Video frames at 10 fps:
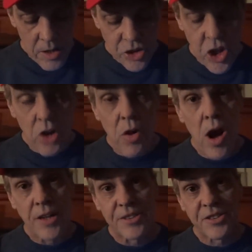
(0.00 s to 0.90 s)
Chuck
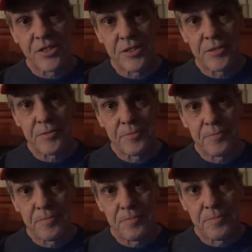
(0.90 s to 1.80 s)
Ross.
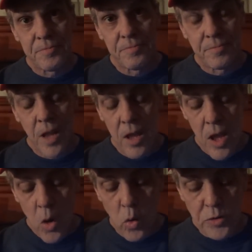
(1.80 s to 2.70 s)

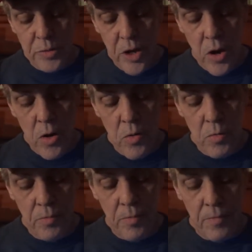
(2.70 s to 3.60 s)
Of course, we
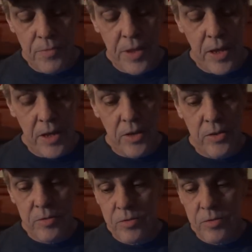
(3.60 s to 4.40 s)
know the